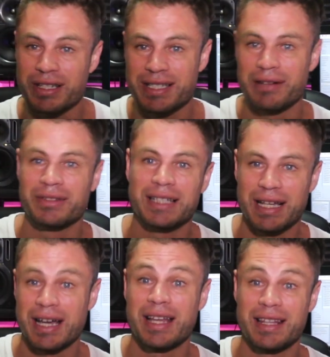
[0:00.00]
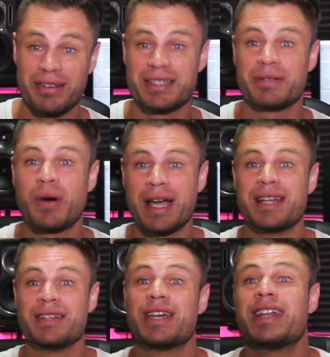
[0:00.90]
something, there is
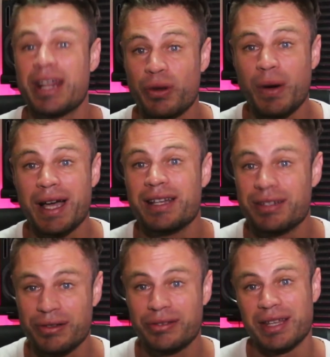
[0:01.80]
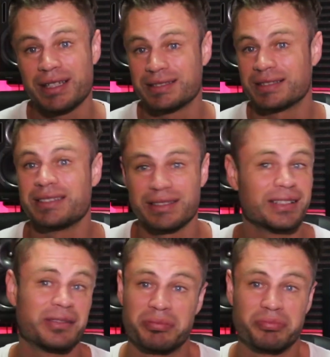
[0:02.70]
another way to do things,
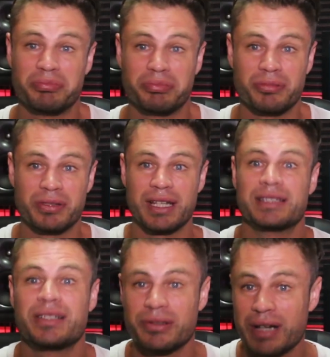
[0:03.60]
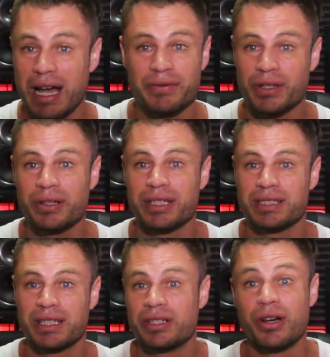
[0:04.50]
and it's cool to have
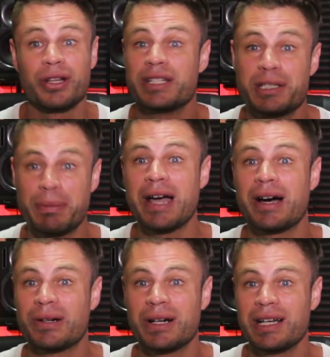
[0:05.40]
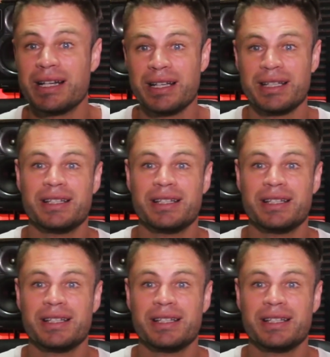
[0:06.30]
knowledge. Like, knowledge is power, right?